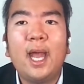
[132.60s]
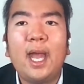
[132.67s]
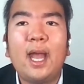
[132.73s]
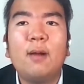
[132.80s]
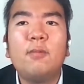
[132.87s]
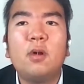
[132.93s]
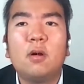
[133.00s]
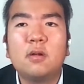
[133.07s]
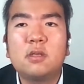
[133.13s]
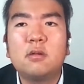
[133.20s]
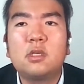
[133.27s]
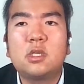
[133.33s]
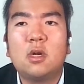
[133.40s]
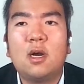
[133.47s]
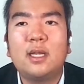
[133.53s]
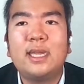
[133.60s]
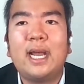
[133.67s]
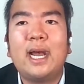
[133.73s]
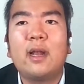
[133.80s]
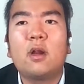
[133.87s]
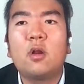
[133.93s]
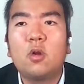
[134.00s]
And we also saw
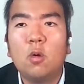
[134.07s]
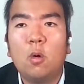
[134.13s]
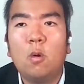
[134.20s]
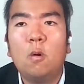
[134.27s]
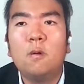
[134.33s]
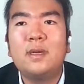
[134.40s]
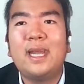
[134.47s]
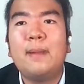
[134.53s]
that gold